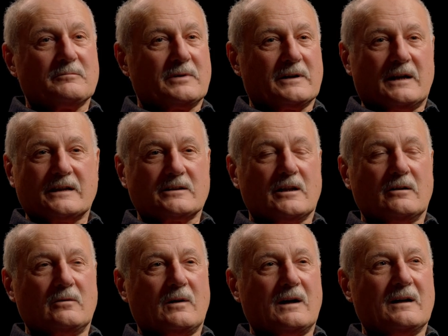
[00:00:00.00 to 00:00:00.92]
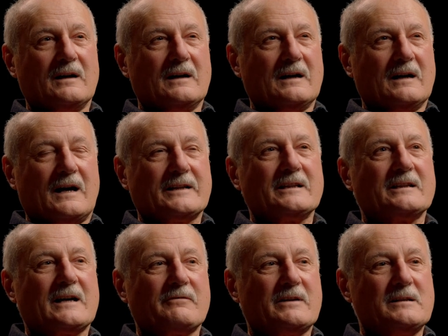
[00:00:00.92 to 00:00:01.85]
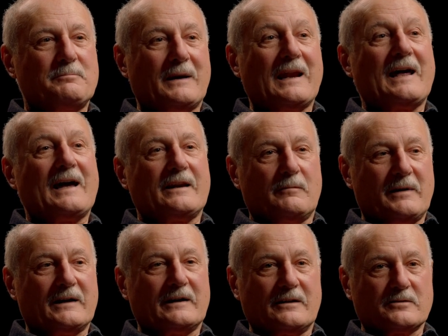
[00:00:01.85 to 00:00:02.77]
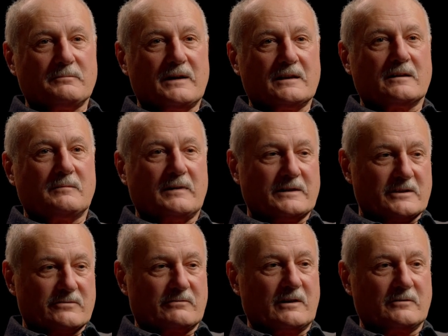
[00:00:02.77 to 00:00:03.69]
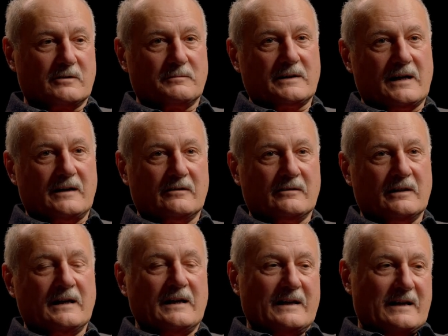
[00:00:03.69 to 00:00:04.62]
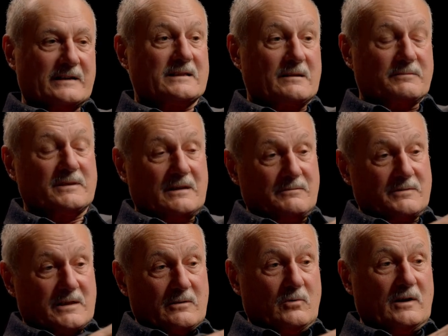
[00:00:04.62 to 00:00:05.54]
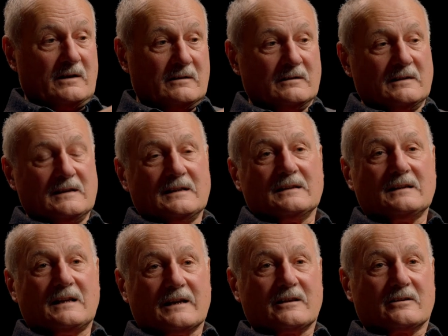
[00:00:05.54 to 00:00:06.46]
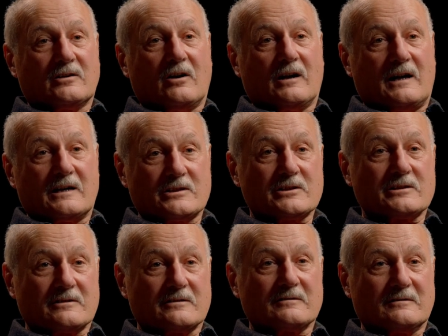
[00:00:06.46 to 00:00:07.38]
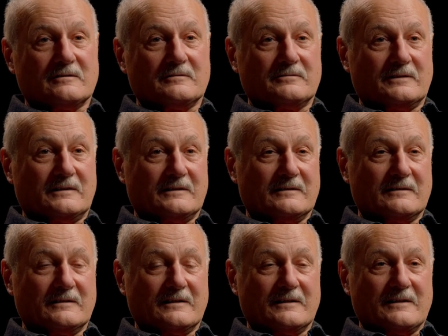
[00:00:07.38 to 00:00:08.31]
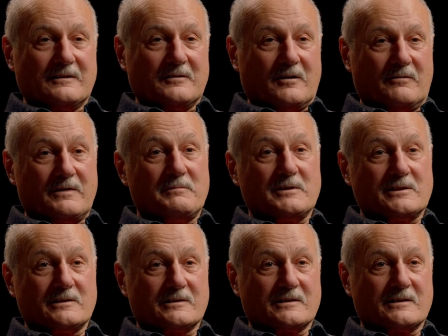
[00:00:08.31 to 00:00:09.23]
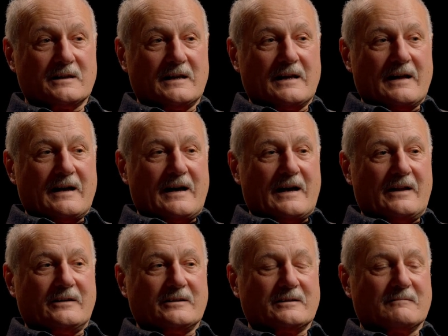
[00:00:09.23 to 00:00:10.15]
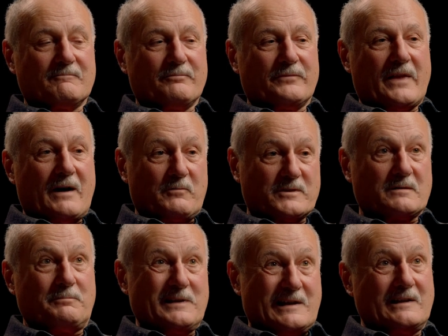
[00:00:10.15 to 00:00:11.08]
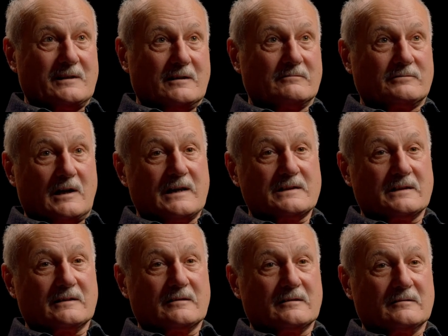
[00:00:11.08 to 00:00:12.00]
But I had no, I didn't have any plan about how to make them. I just wrote them down, and sometimes they were like a collage of, uh, of images. And that was the beginning of writing.